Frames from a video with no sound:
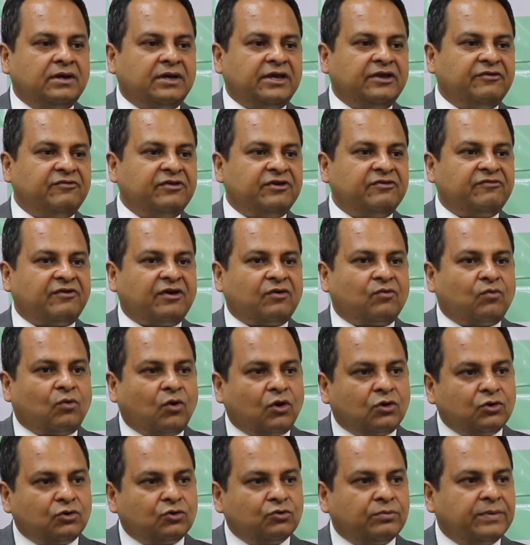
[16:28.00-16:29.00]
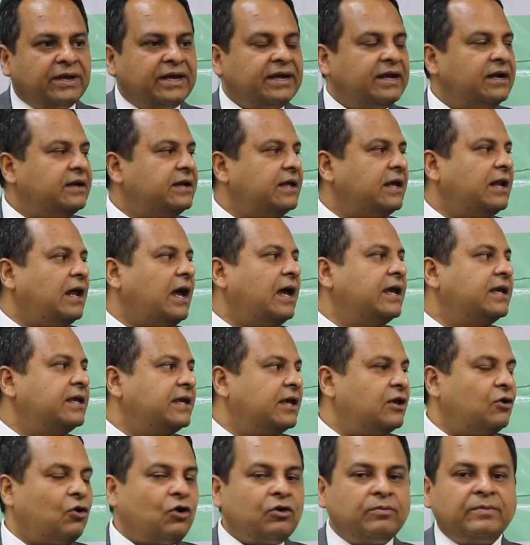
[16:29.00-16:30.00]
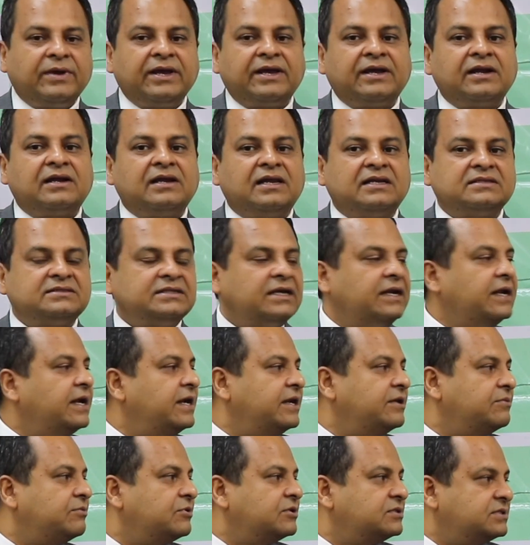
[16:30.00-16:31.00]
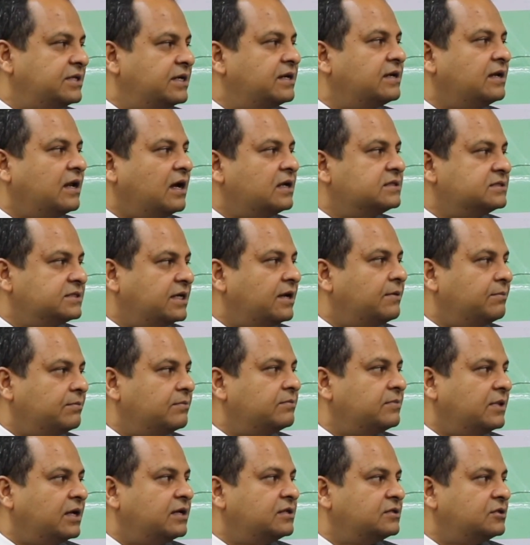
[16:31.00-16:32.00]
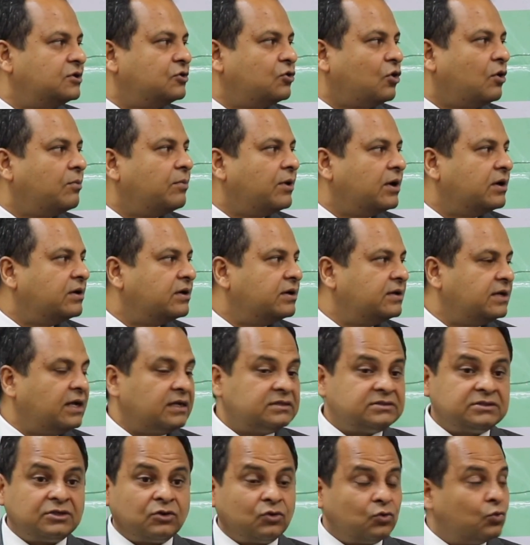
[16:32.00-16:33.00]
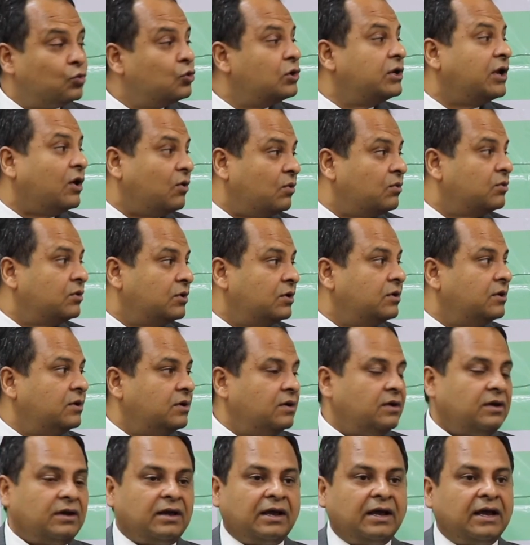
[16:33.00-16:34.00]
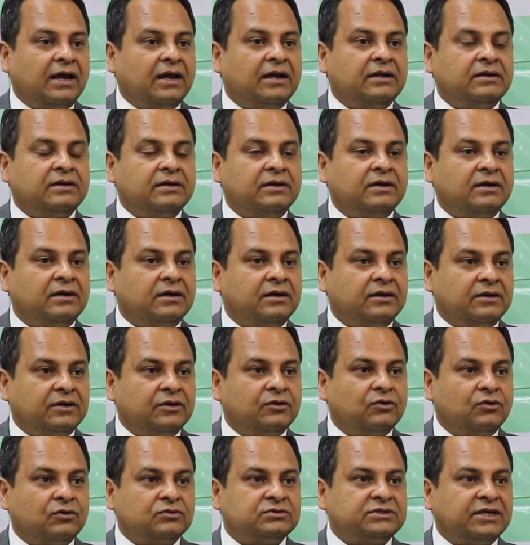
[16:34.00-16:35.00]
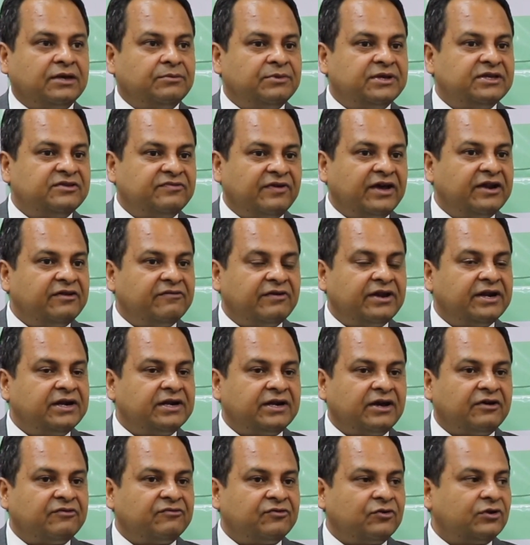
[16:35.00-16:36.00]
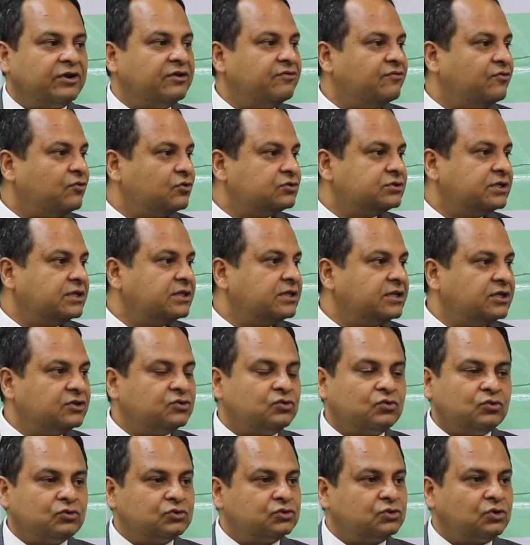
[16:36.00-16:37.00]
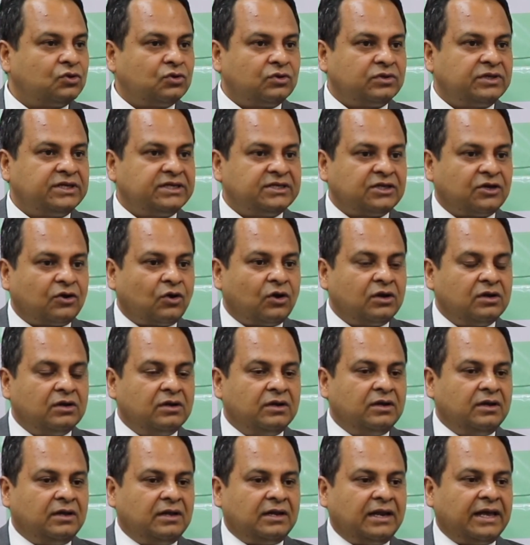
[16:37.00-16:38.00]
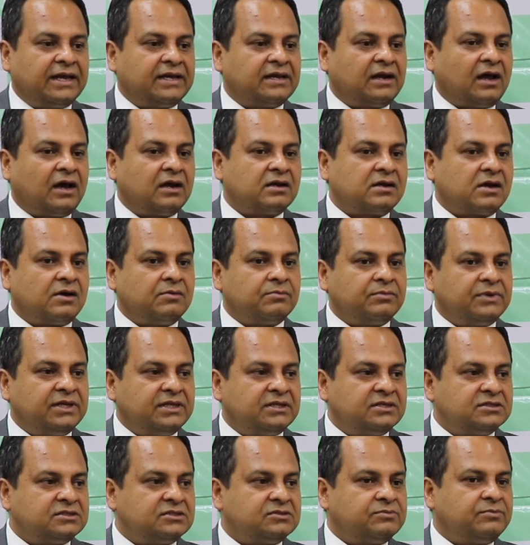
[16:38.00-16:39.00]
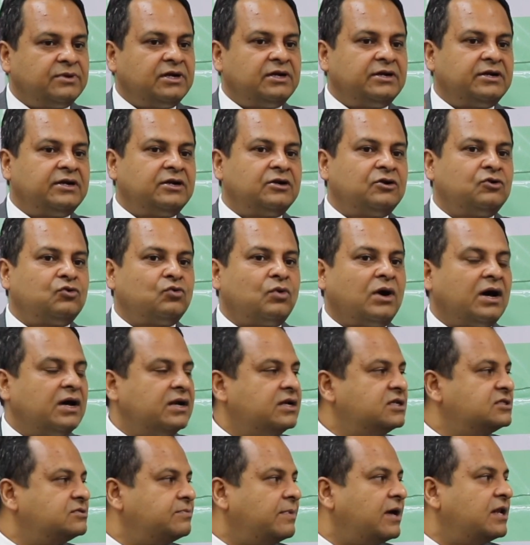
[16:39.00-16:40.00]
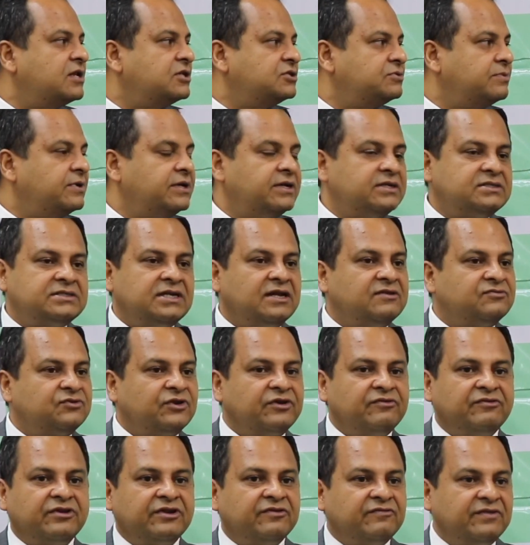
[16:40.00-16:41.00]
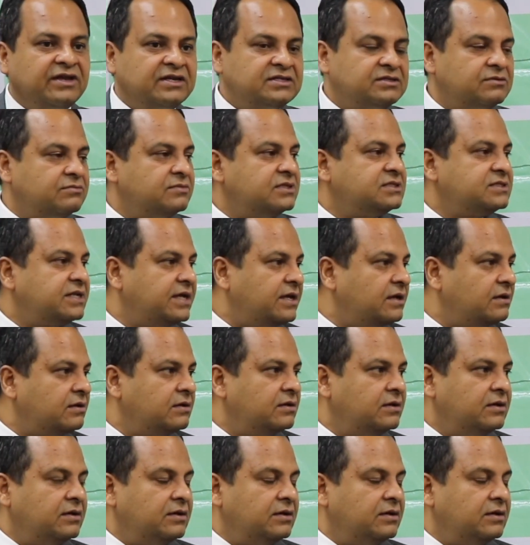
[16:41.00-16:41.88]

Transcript: Even if I want to make it, I cannot make it less than 80% large cap. That is the top 100. That's a rule now. And SEBI is very, very tough on enforcing these rules. So these are all, like in our company, this is built into our risk management itself. So even if there's a mistake,